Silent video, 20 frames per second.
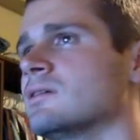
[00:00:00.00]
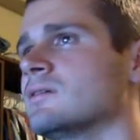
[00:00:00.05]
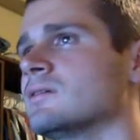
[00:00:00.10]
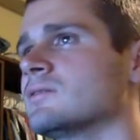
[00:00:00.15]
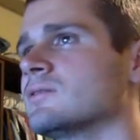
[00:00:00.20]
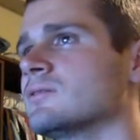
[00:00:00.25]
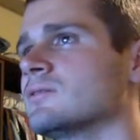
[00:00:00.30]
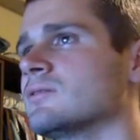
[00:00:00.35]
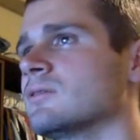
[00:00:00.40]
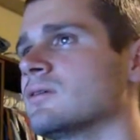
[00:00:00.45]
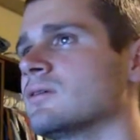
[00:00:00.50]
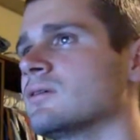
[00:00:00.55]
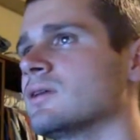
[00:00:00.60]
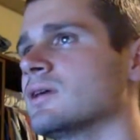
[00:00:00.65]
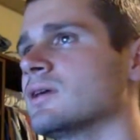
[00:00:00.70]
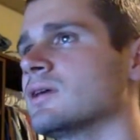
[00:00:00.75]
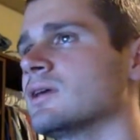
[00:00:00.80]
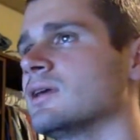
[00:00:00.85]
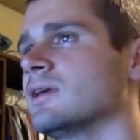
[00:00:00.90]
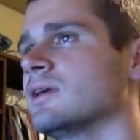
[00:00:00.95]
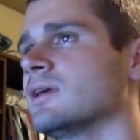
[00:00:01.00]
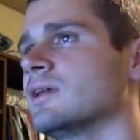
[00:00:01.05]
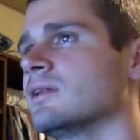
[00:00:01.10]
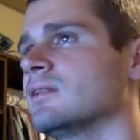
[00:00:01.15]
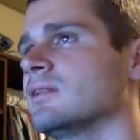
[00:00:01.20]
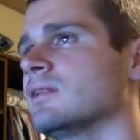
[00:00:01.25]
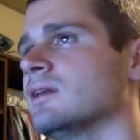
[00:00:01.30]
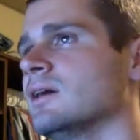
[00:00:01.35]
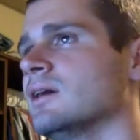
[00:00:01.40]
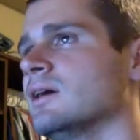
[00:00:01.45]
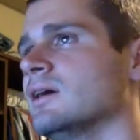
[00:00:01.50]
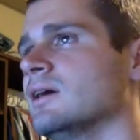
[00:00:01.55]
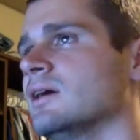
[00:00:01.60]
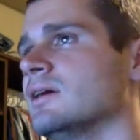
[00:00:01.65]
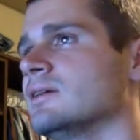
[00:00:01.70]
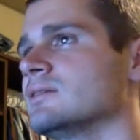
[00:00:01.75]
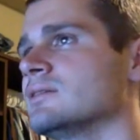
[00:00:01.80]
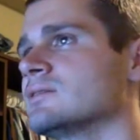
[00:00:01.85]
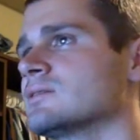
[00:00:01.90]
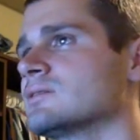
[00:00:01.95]
So I'll go to
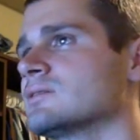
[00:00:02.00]
analyze,